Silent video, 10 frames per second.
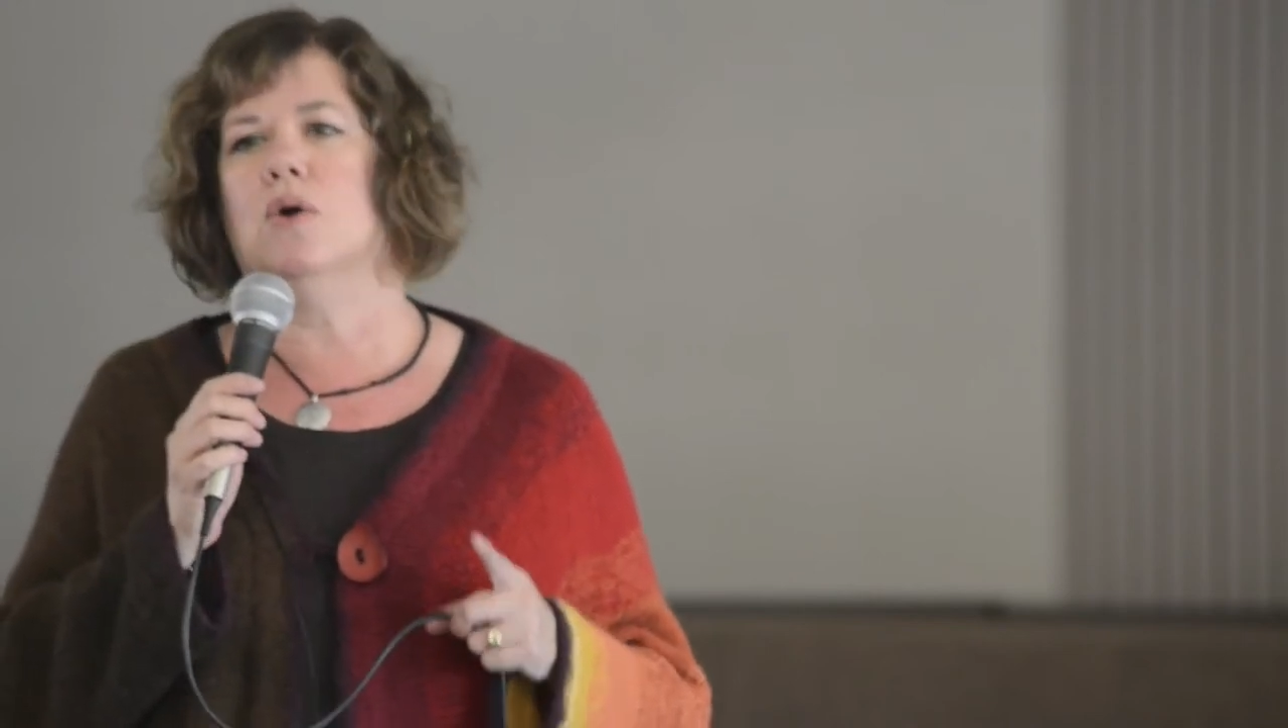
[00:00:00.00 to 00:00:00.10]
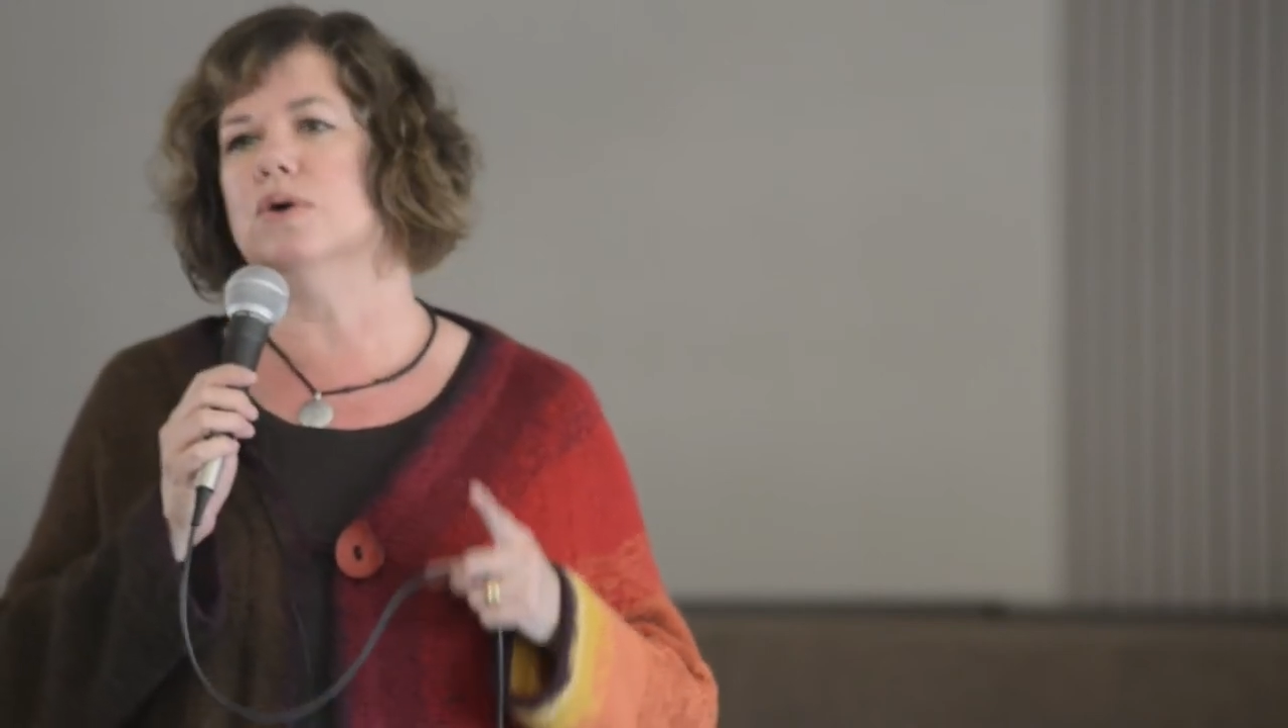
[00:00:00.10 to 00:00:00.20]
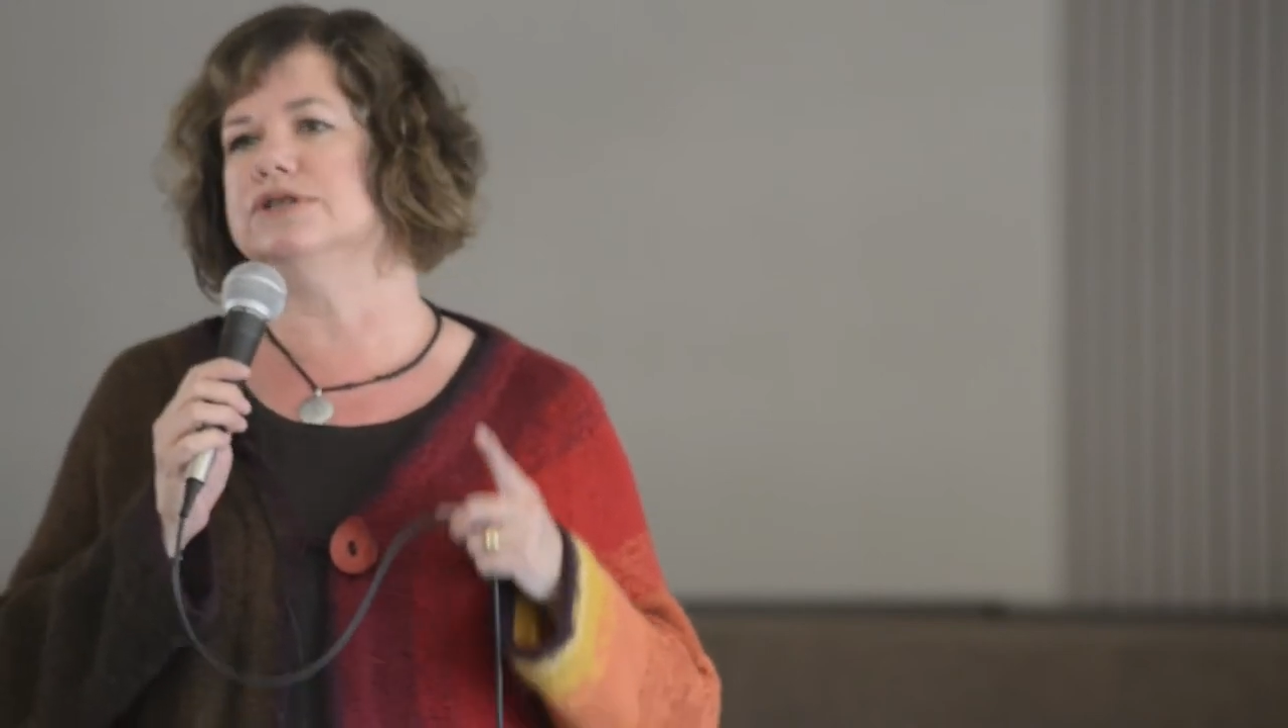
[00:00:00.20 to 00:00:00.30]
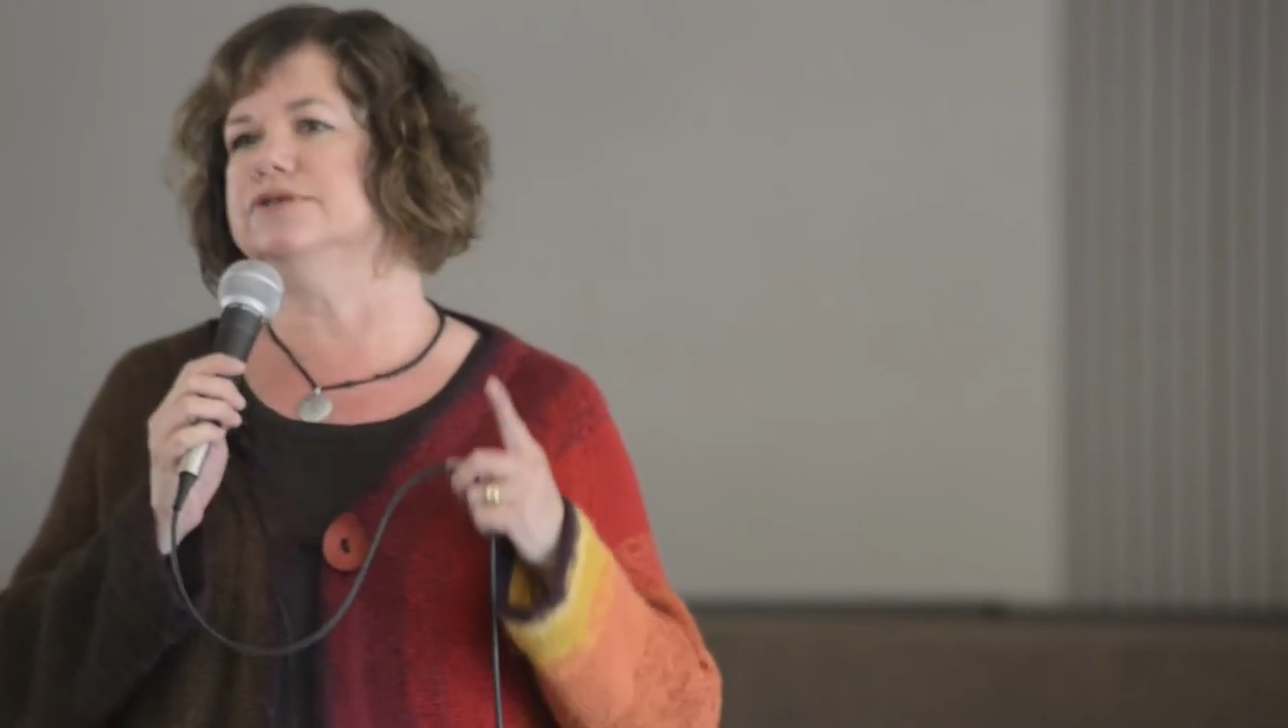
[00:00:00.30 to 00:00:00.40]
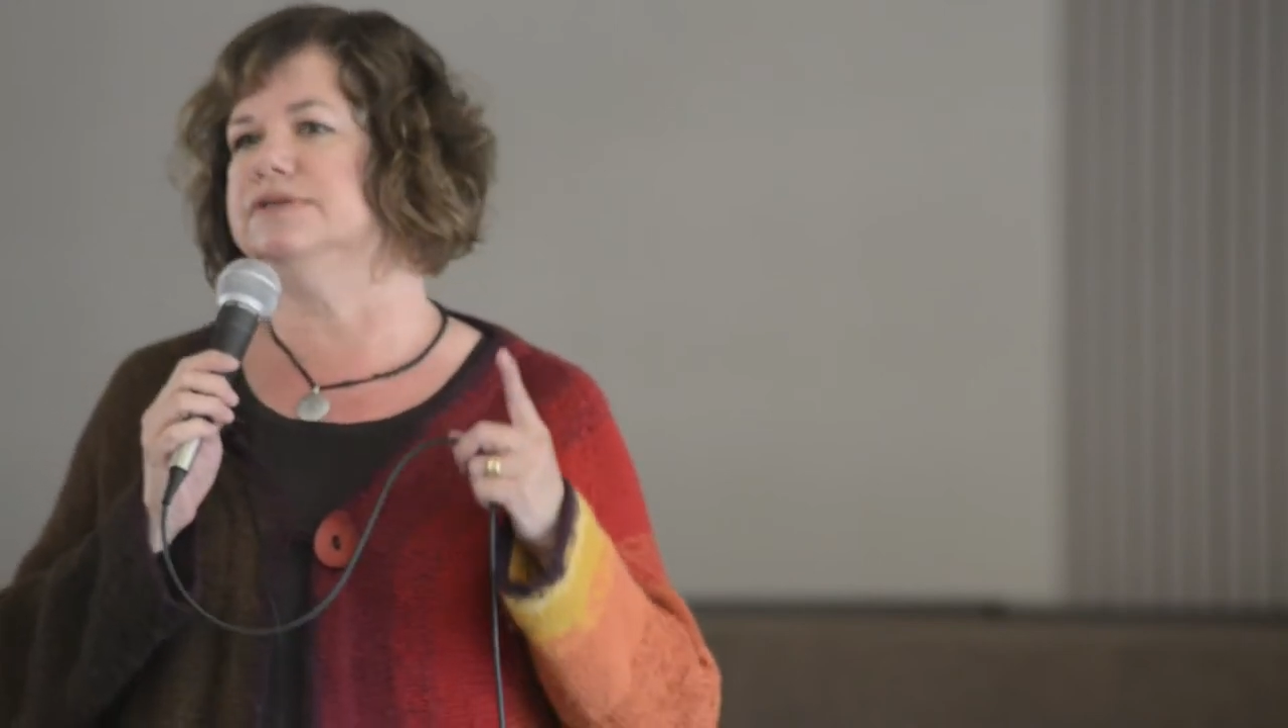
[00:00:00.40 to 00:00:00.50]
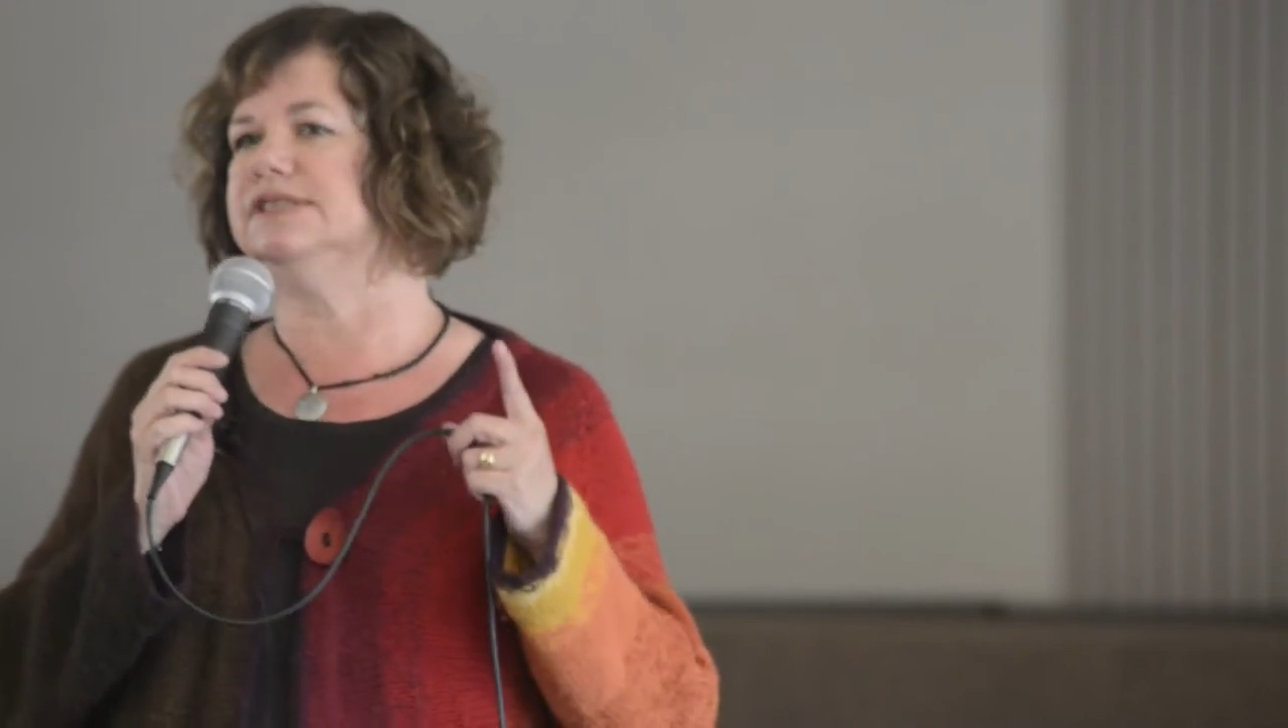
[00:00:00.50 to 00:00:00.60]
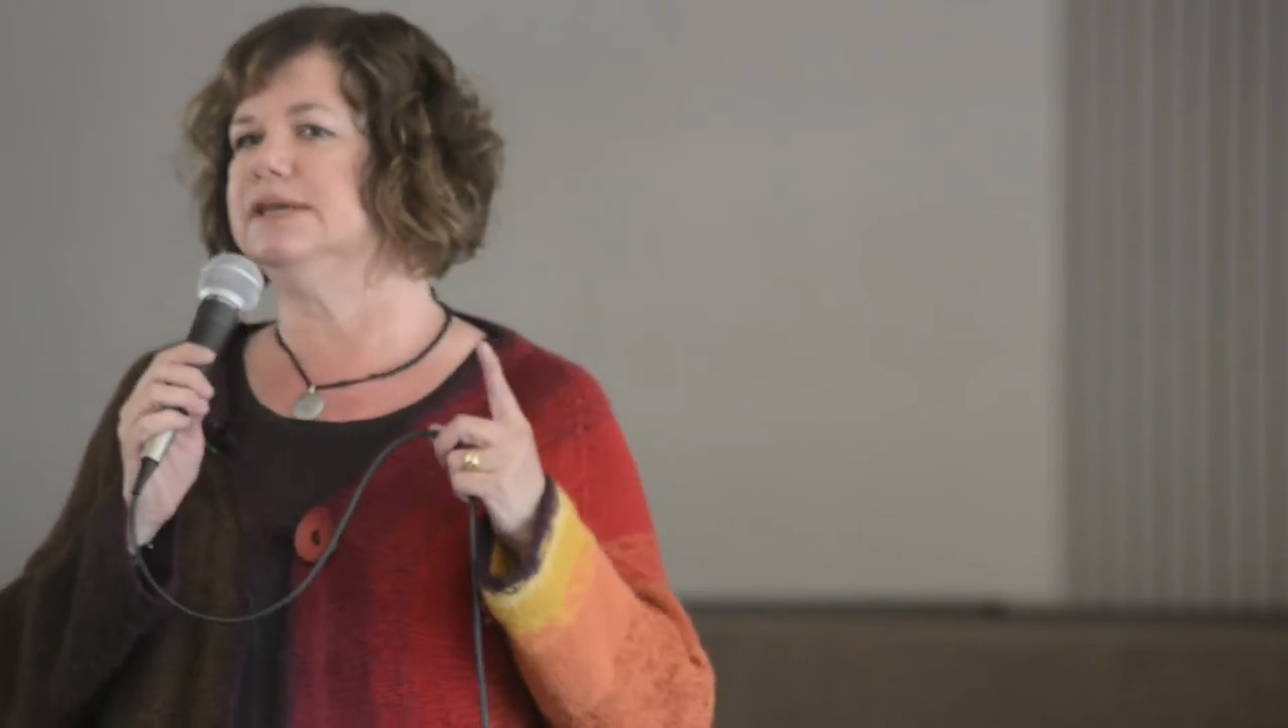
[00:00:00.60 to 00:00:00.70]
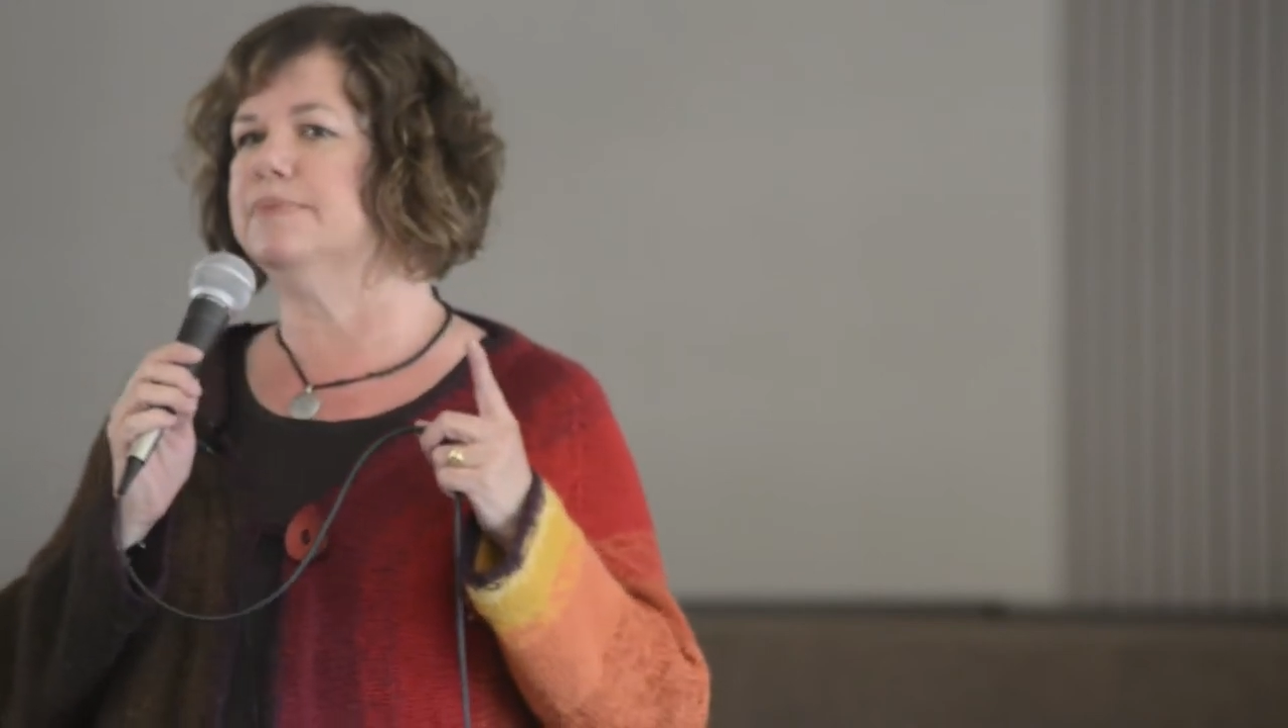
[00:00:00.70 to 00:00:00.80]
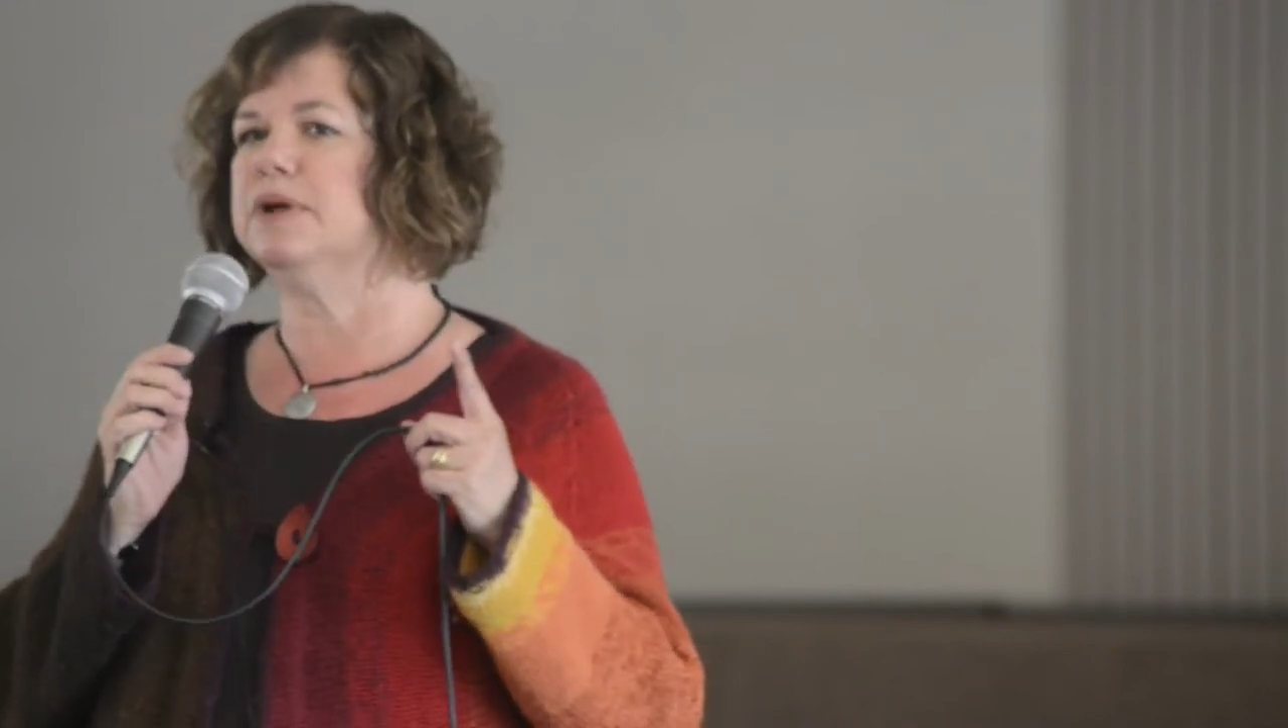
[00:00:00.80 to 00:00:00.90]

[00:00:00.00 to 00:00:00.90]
or to skip